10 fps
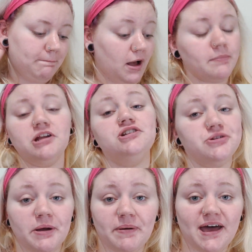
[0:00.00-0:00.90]
gonna
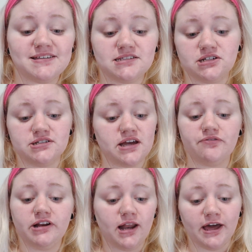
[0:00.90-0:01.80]
do my best because I
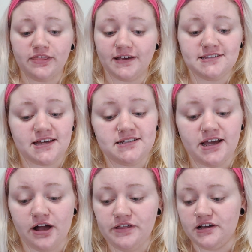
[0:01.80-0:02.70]
really like the
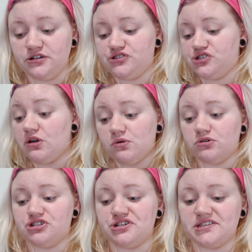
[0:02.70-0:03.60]
aesthetic. I think it looks so
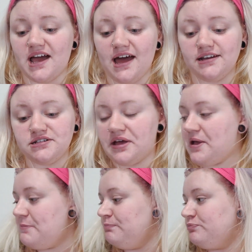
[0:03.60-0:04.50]
gorgeous, and
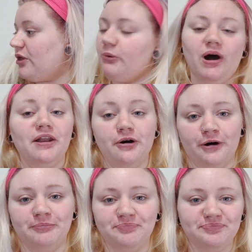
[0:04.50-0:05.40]
why
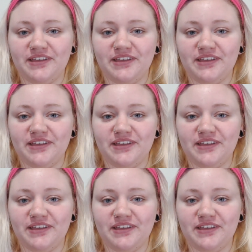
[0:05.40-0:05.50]
not?